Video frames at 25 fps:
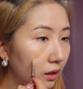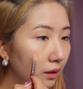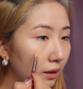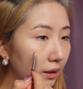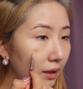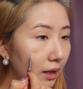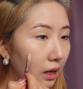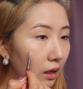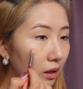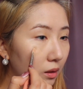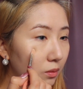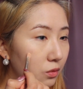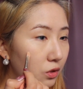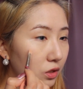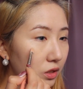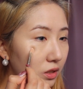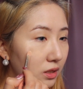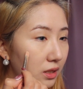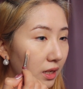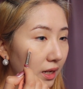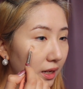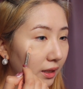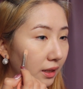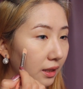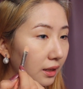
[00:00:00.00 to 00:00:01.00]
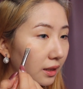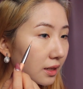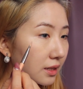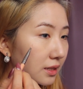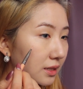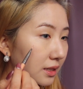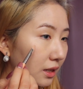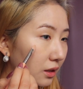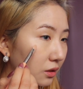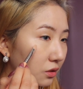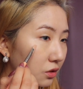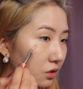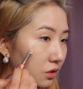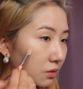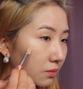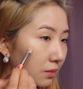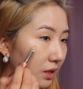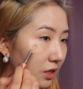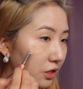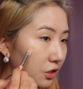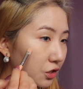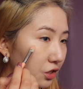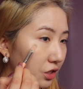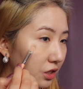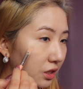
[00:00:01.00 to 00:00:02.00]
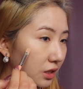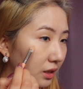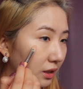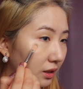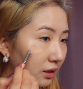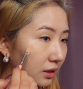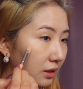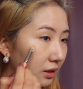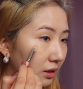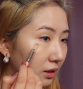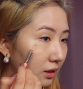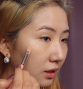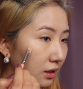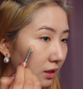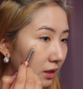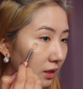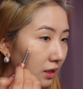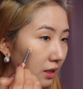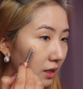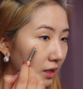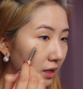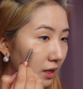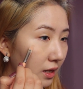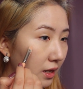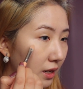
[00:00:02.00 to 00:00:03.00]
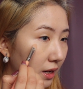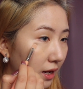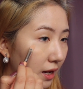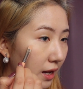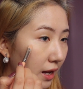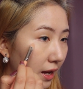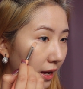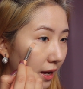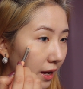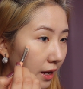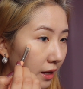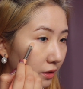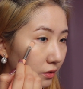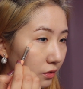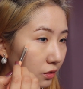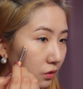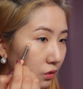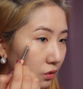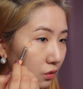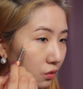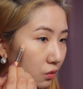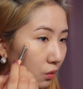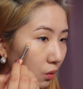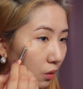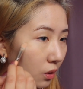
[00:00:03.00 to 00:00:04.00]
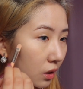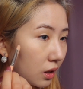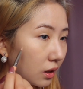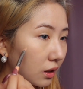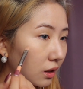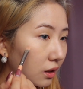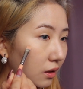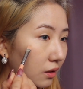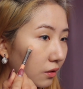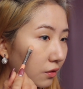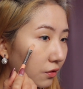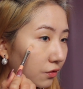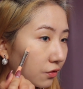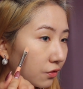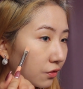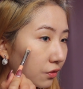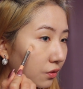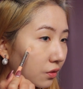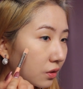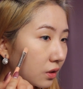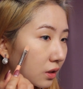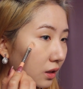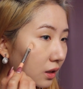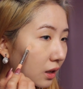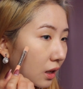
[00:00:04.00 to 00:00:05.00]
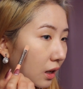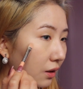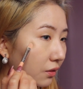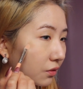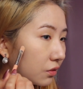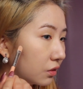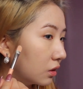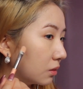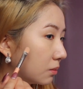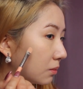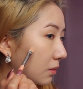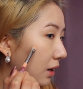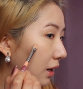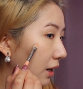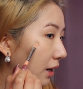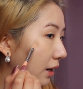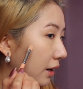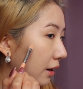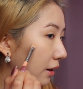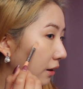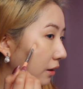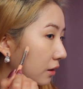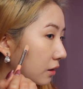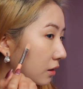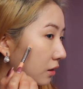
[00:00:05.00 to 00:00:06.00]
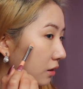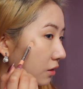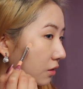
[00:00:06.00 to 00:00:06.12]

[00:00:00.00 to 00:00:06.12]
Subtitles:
Now I'm just taking it down to my cheek and sort of cover my